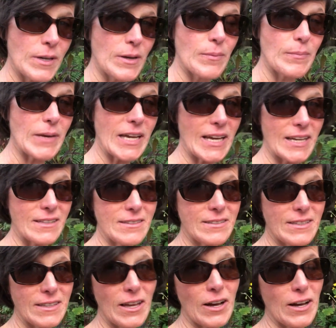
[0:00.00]
Makenna's
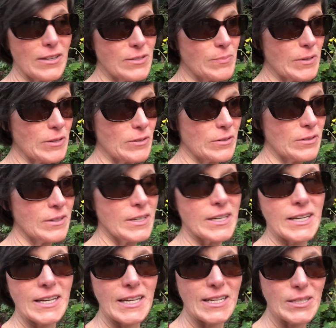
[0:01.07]
in the hospital,
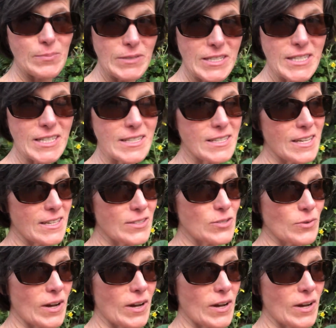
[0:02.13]
and it's been 6 days, so